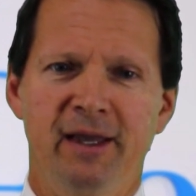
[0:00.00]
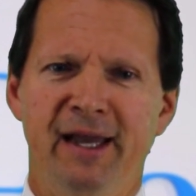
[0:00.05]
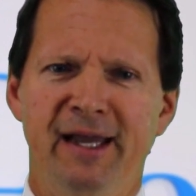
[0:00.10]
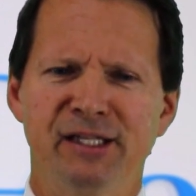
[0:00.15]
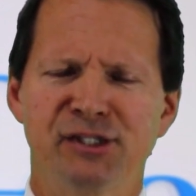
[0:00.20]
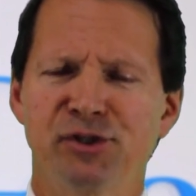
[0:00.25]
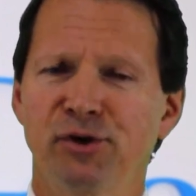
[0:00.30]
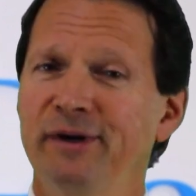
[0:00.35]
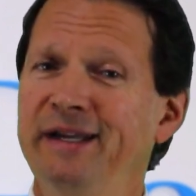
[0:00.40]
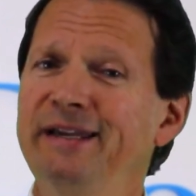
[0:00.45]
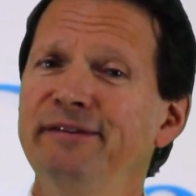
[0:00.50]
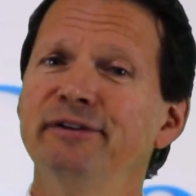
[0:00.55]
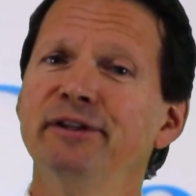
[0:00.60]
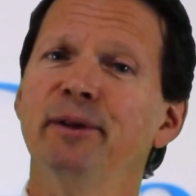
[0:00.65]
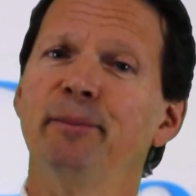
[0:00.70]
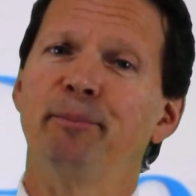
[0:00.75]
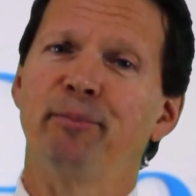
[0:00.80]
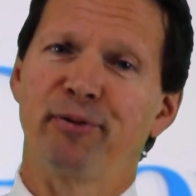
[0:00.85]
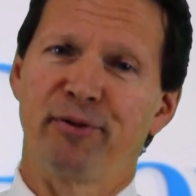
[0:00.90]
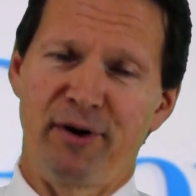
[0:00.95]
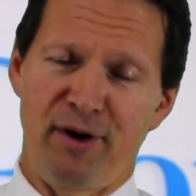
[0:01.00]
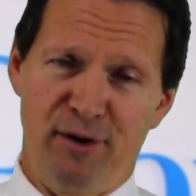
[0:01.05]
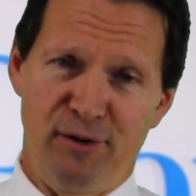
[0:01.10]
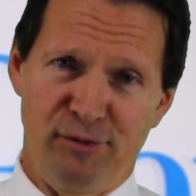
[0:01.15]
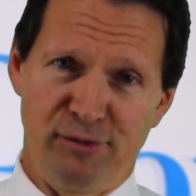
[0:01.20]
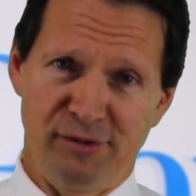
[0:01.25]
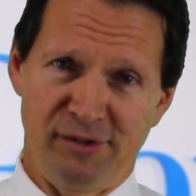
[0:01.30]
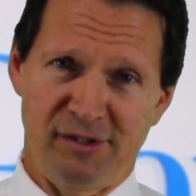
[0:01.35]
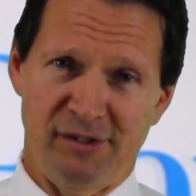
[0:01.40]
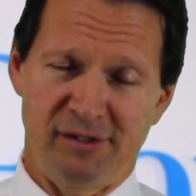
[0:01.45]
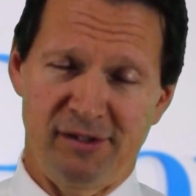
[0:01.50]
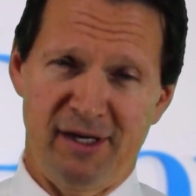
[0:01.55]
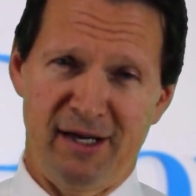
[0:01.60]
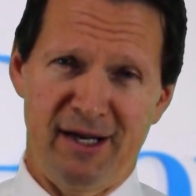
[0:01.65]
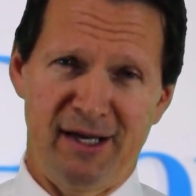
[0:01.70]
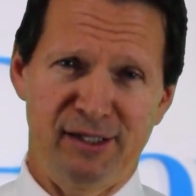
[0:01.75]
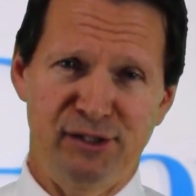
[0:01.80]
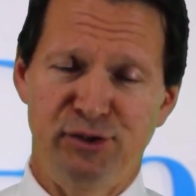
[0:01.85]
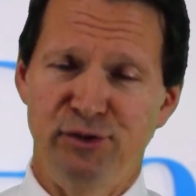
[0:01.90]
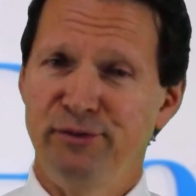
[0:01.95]
And so even the pros
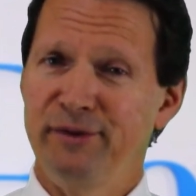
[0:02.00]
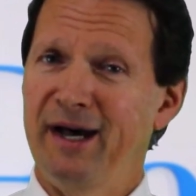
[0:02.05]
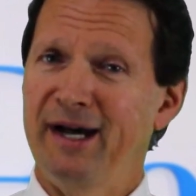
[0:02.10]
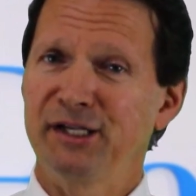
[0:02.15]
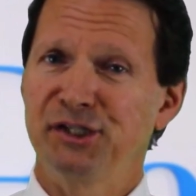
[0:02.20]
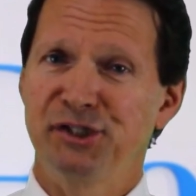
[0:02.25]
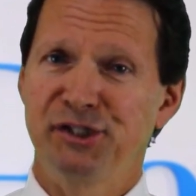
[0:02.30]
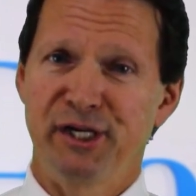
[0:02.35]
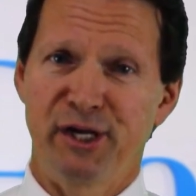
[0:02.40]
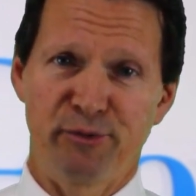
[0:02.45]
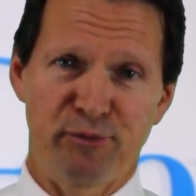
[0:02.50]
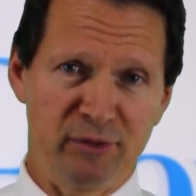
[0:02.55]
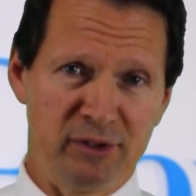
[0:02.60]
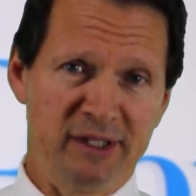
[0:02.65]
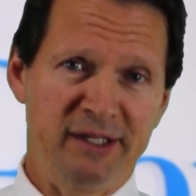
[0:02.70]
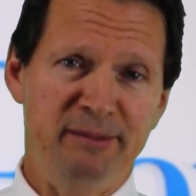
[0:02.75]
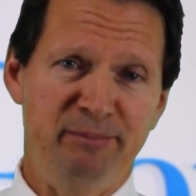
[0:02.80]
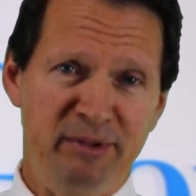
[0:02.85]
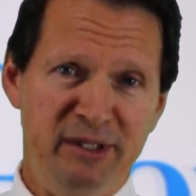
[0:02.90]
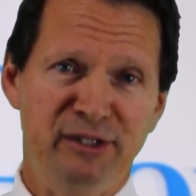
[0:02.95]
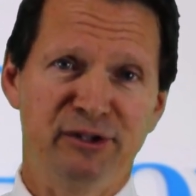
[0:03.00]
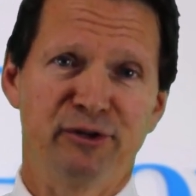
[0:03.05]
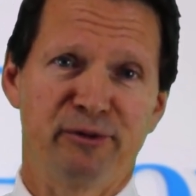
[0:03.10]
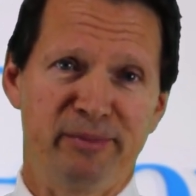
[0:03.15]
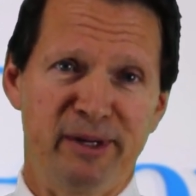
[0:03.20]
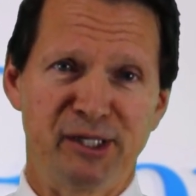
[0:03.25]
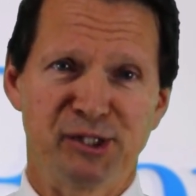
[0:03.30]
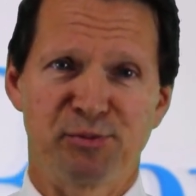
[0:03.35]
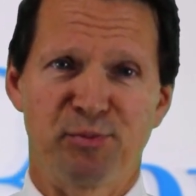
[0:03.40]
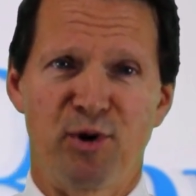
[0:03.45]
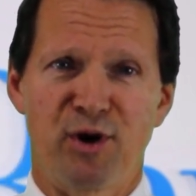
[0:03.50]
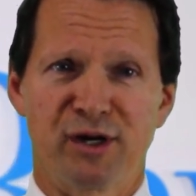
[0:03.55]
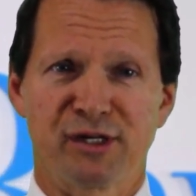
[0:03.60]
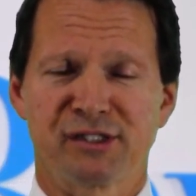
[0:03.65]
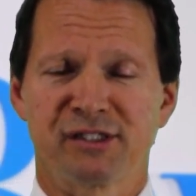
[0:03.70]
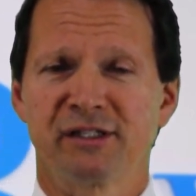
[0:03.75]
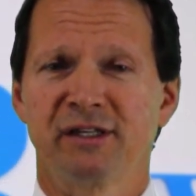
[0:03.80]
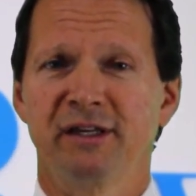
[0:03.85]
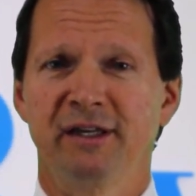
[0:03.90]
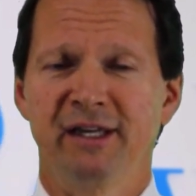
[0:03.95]
do not generally beat their
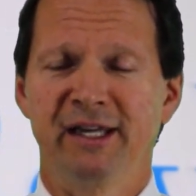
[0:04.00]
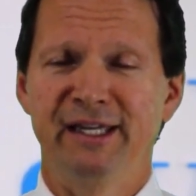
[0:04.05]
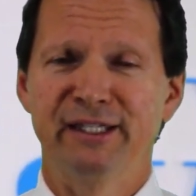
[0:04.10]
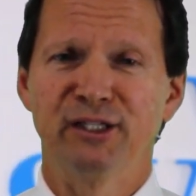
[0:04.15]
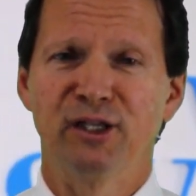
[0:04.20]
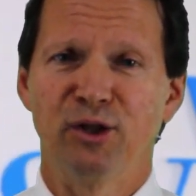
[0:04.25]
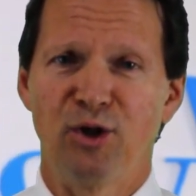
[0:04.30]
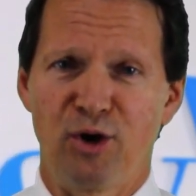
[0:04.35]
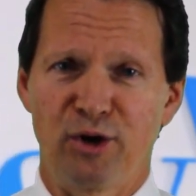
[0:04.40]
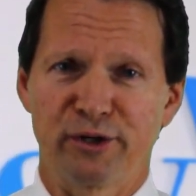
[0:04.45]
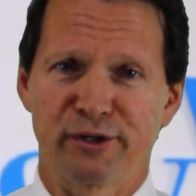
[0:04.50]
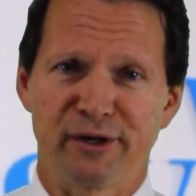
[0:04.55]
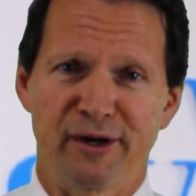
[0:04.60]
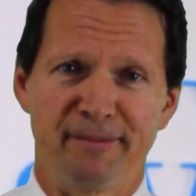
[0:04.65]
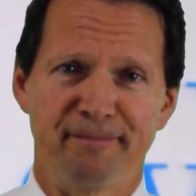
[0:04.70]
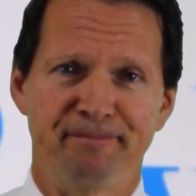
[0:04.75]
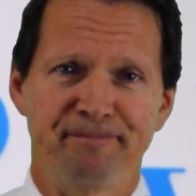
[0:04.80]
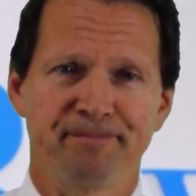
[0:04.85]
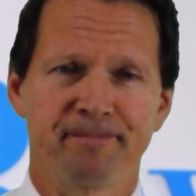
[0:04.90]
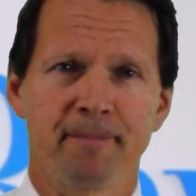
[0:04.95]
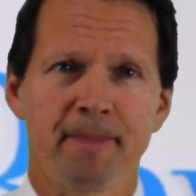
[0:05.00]
benchmarks in the long term.